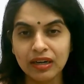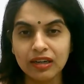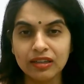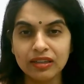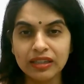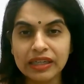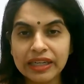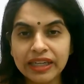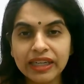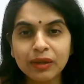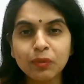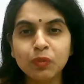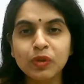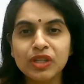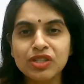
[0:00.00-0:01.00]

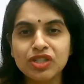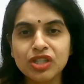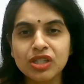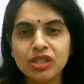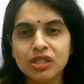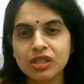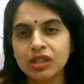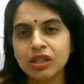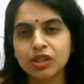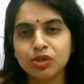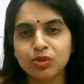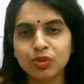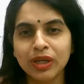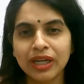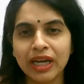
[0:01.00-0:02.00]
Early visit
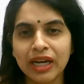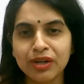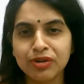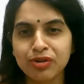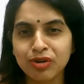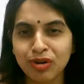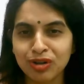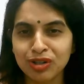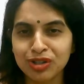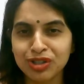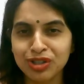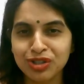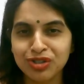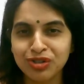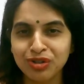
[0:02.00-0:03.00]
to an
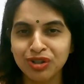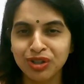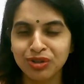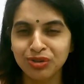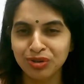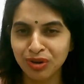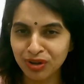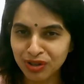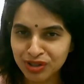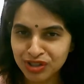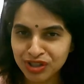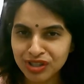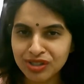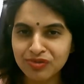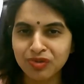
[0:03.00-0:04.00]
andrologist or a
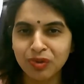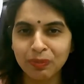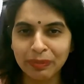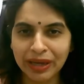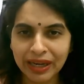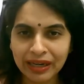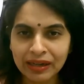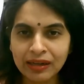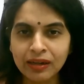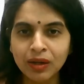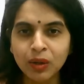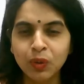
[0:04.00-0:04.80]
urologist for men